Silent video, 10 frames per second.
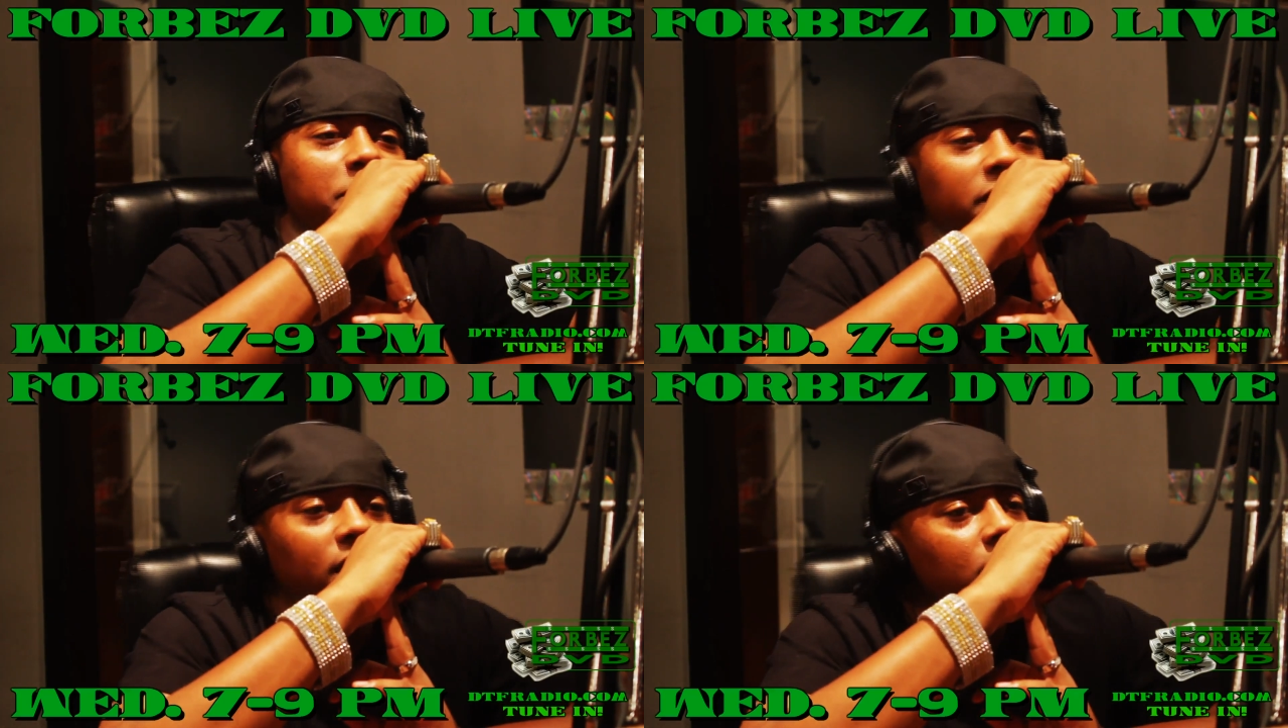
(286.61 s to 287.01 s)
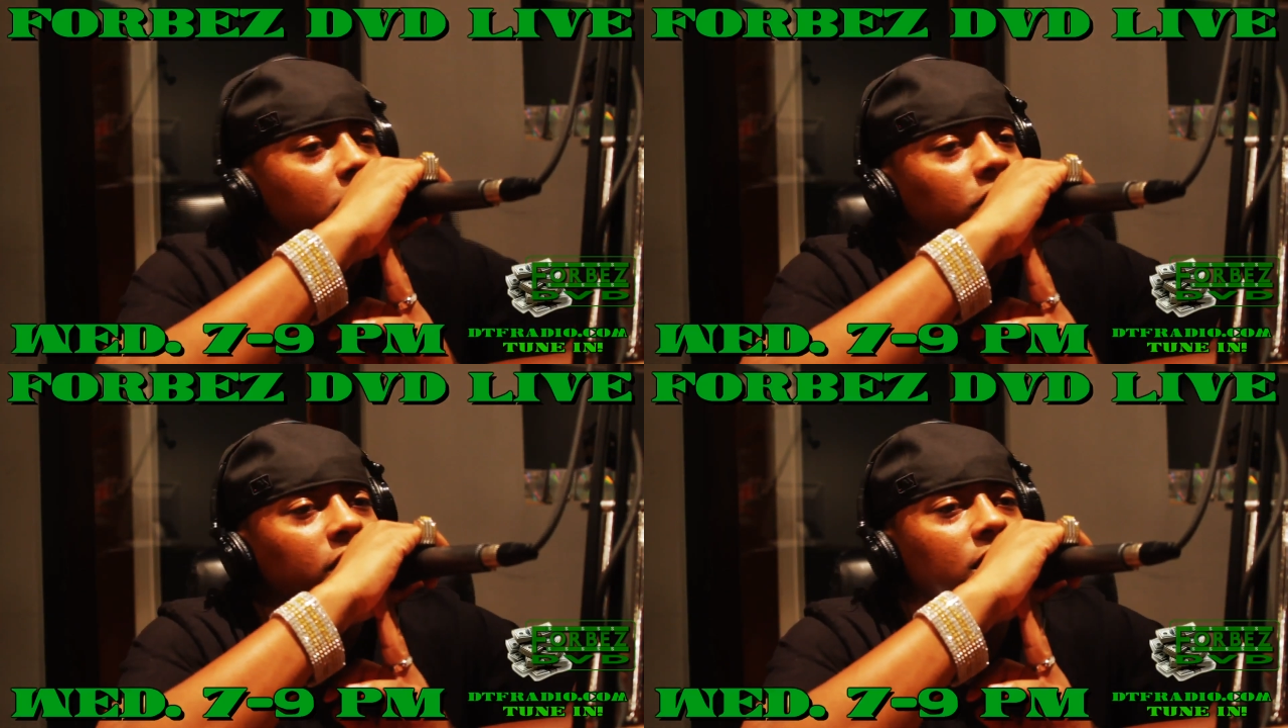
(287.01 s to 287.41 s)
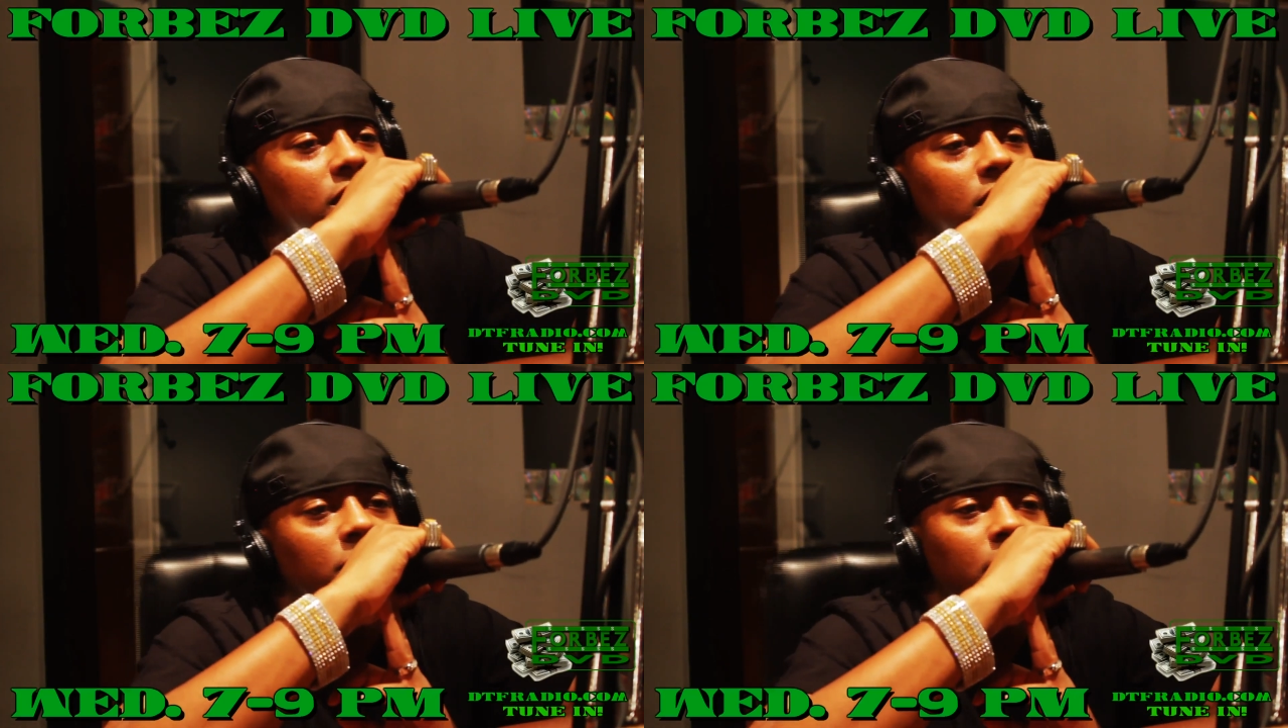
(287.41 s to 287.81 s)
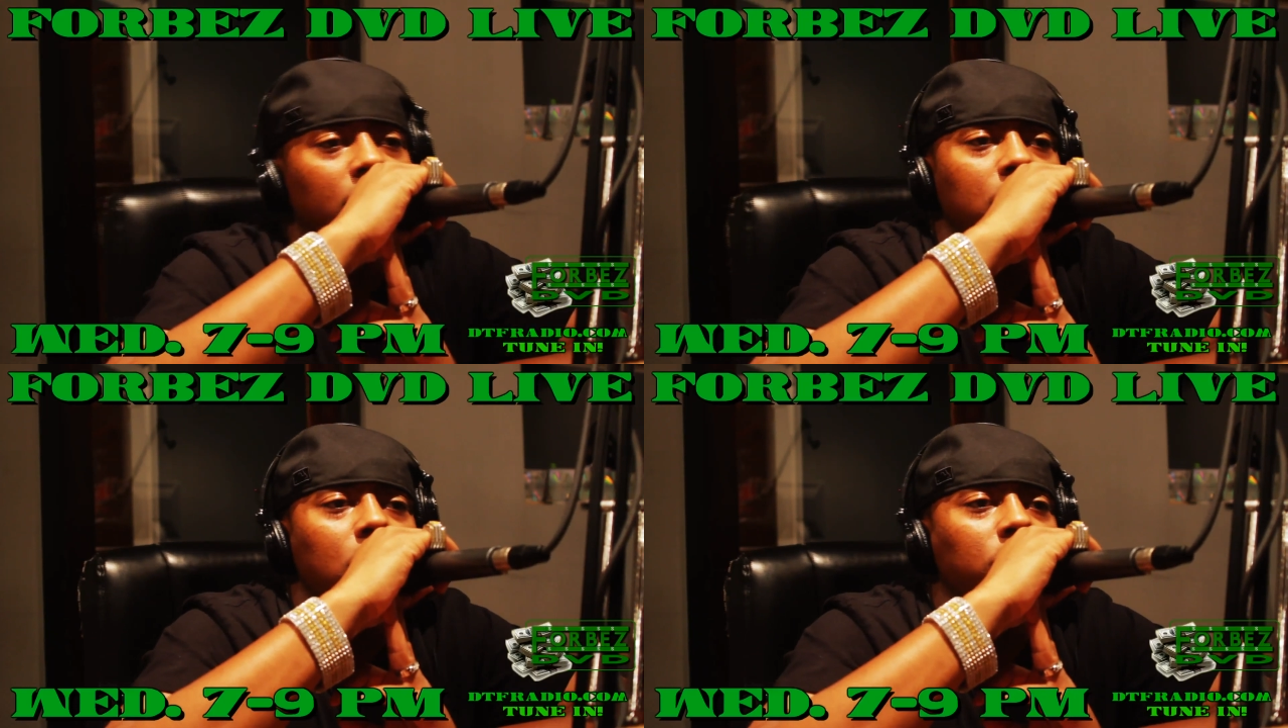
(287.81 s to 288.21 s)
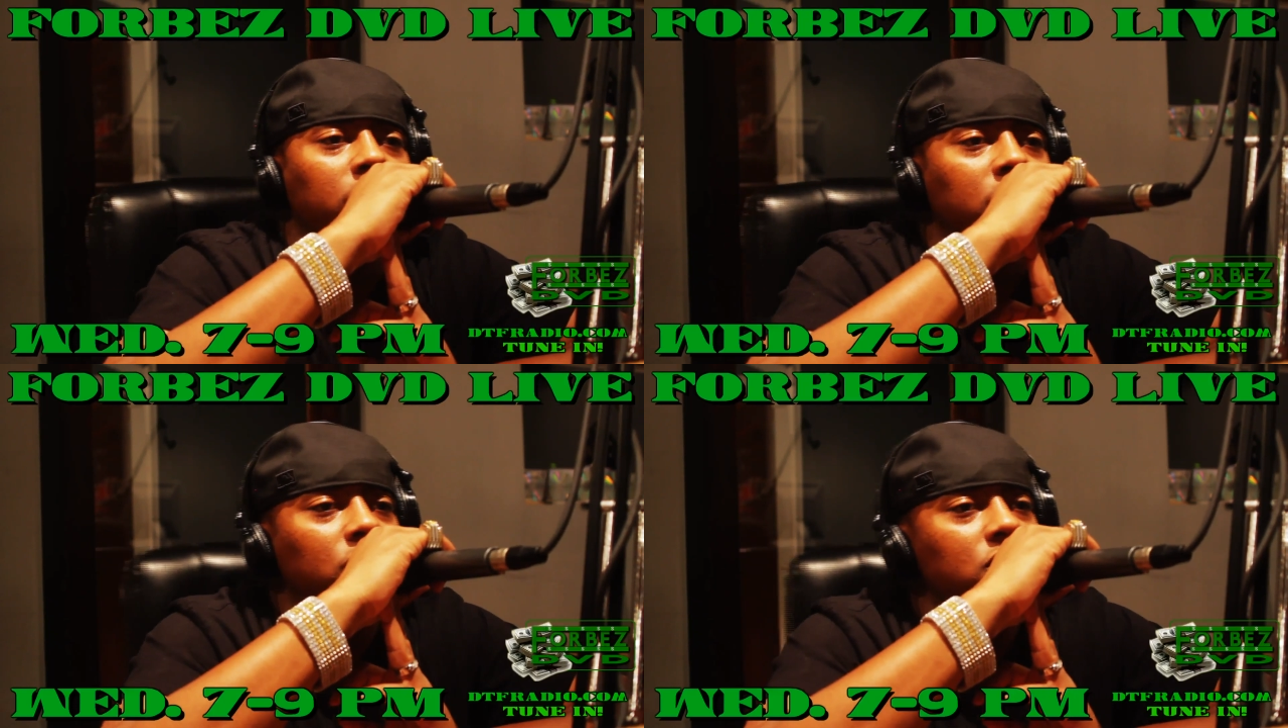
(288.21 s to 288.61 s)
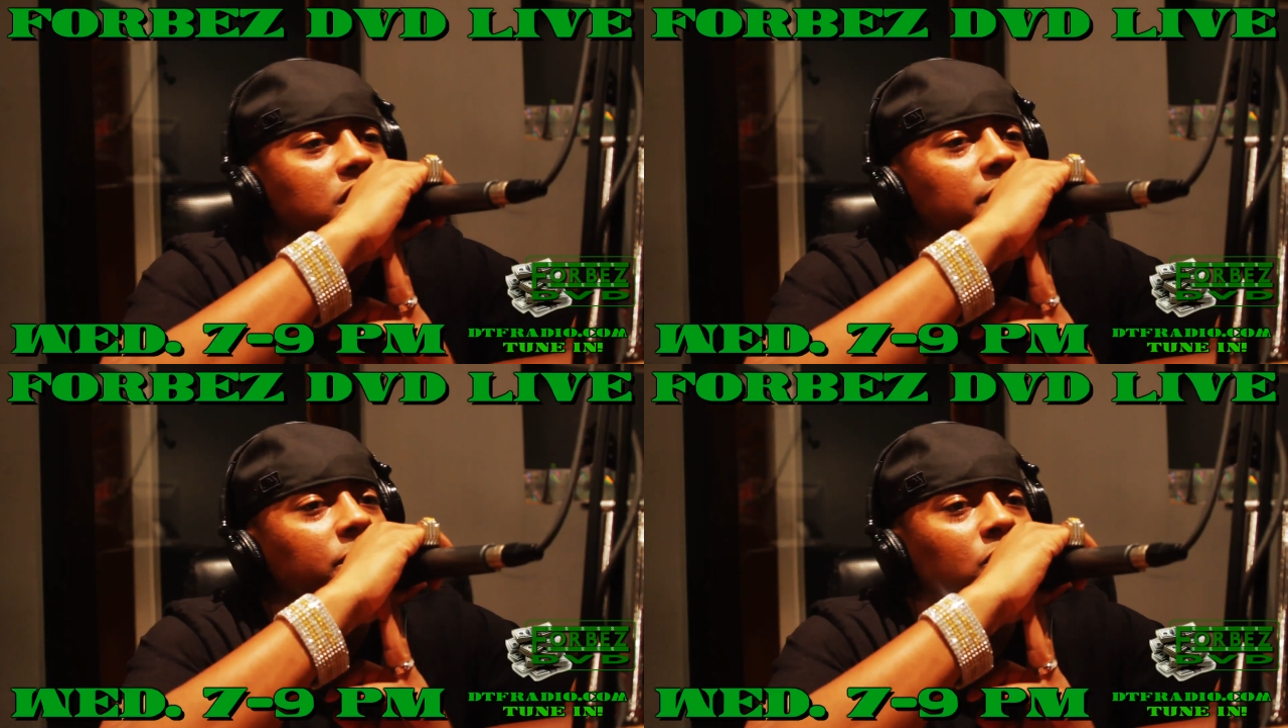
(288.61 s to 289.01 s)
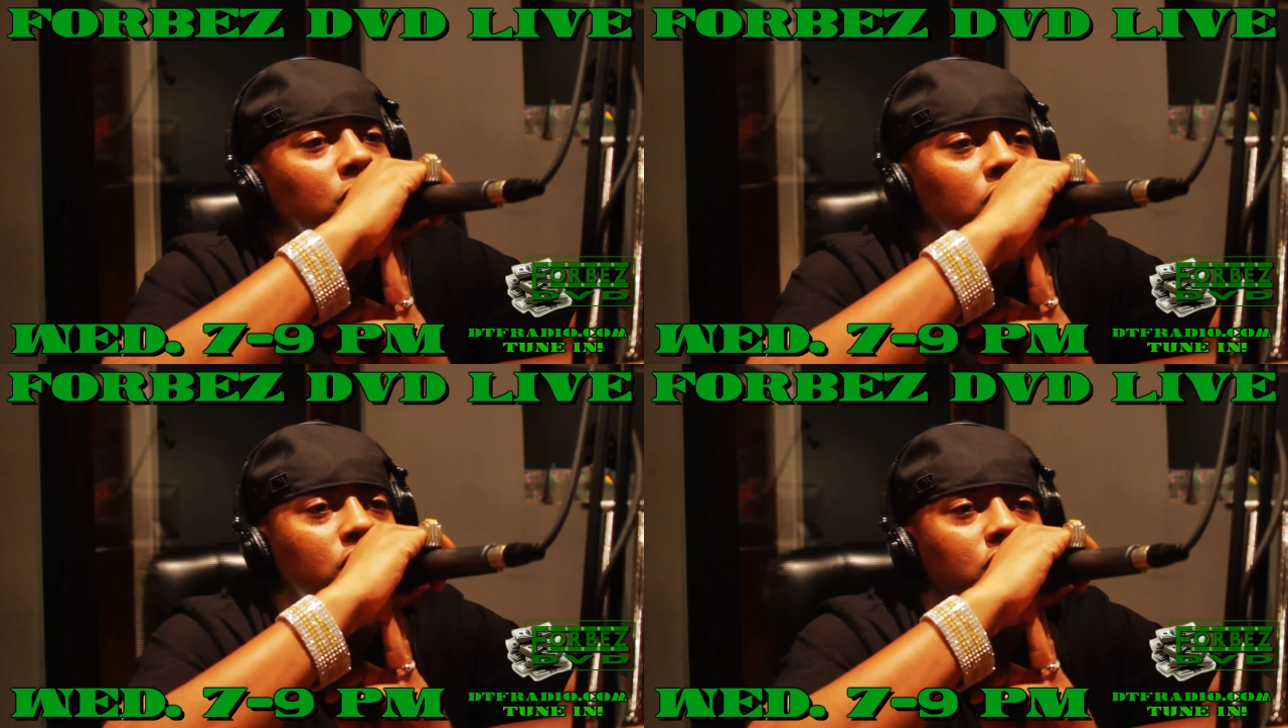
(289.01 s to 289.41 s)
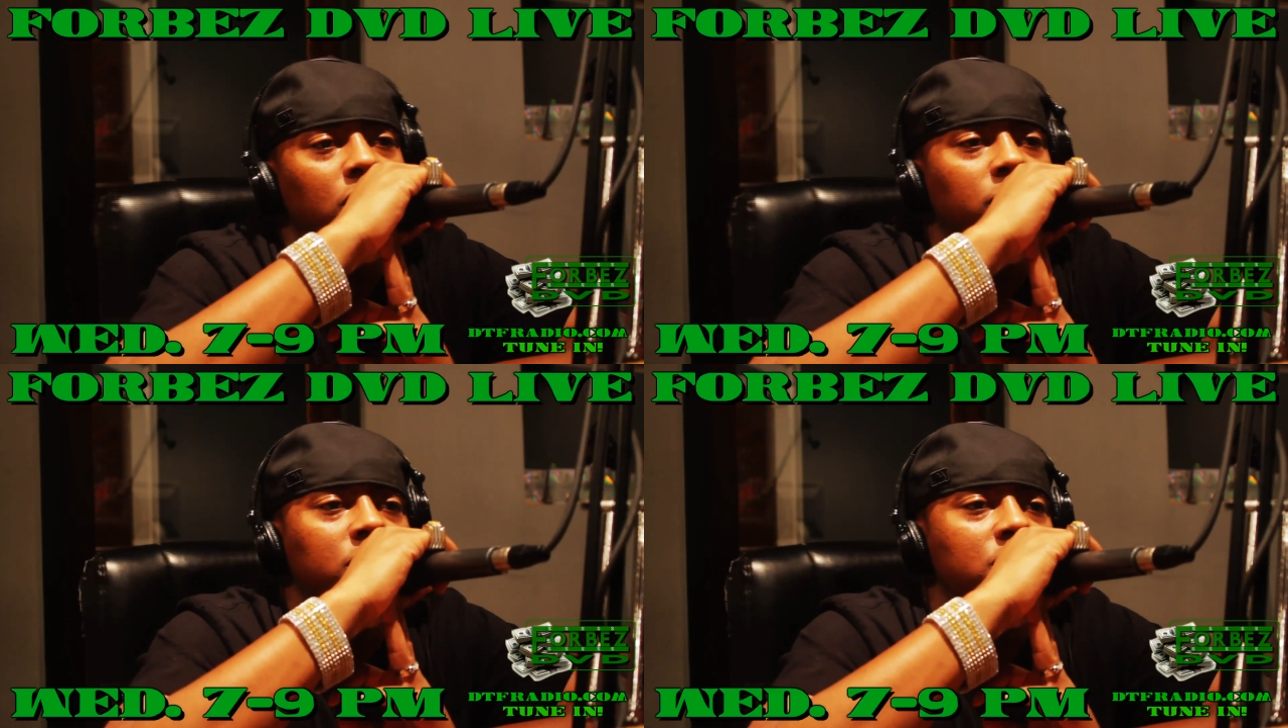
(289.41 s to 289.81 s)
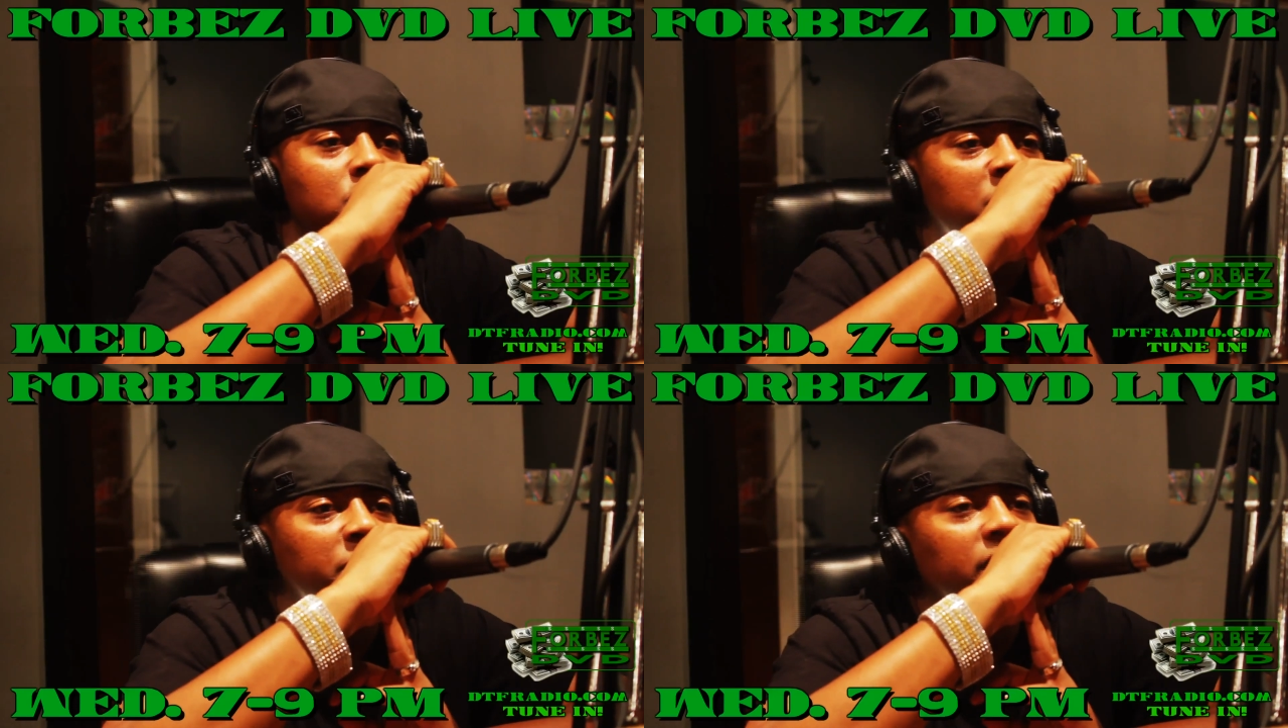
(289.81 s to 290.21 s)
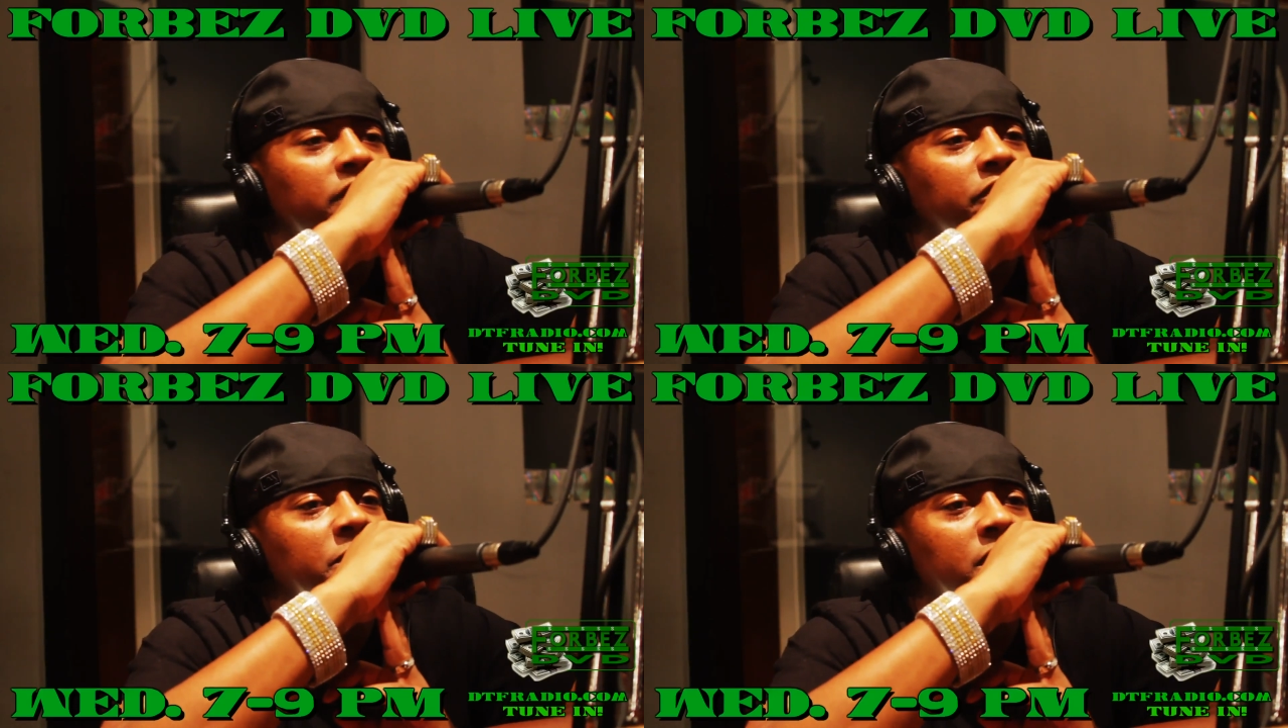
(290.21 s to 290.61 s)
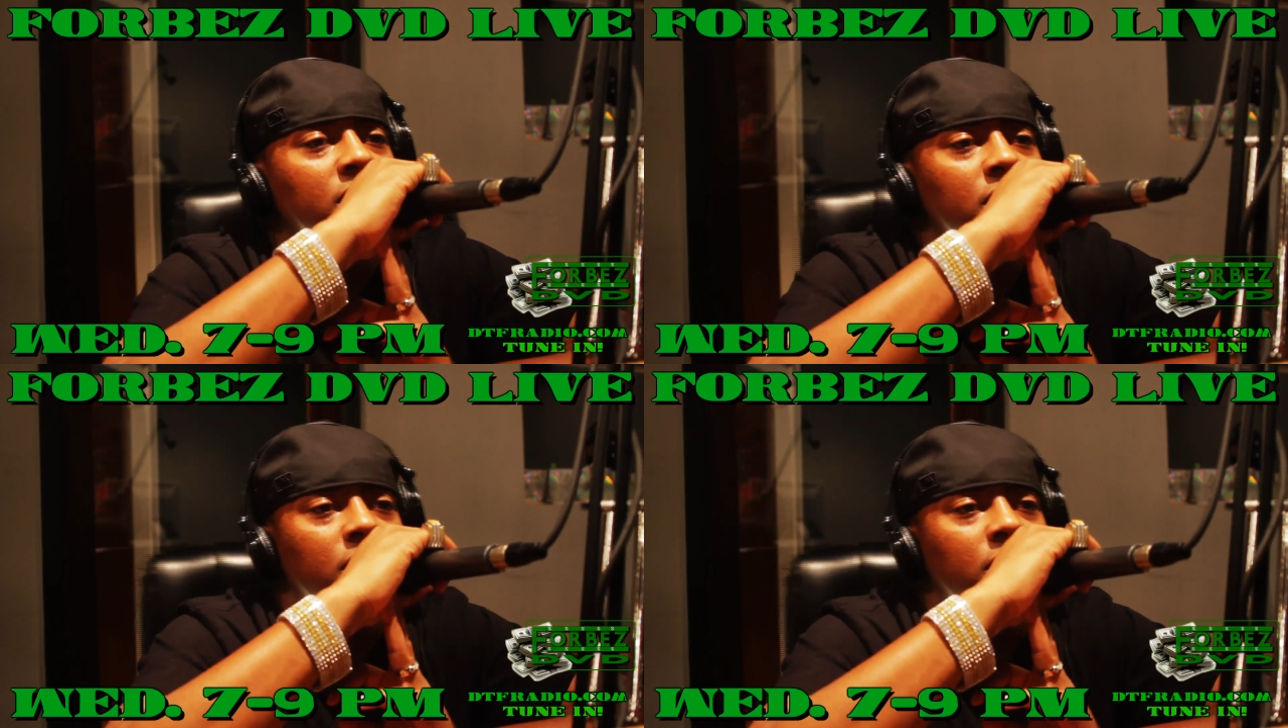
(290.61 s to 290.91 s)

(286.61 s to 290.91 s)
I mean, he already getting money. He already on top of the world, so it would have just been better for me.